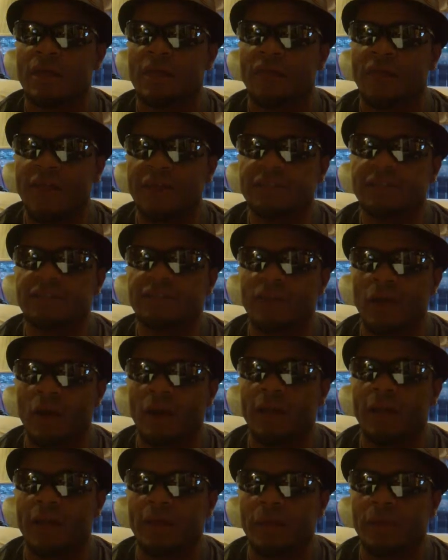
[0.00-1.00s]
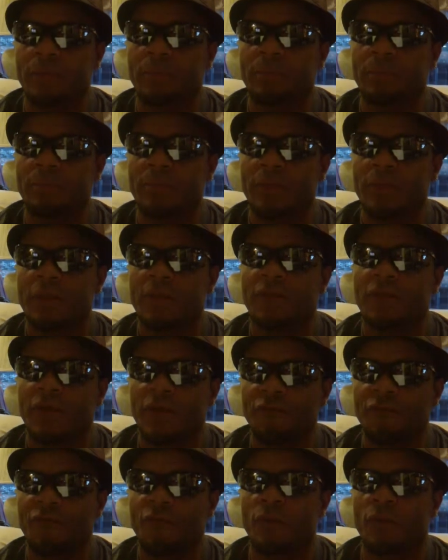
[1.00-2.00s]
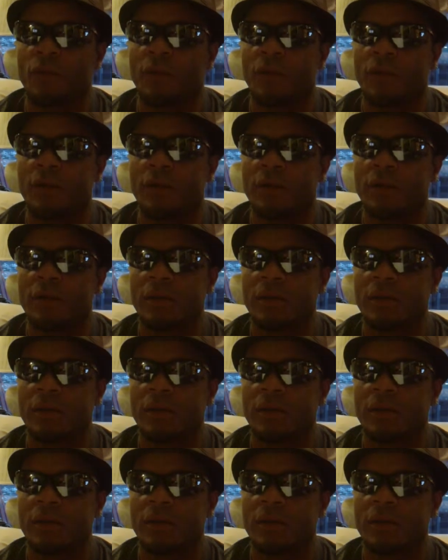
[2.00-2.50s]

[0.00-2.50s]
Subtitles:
They sought him, therefore,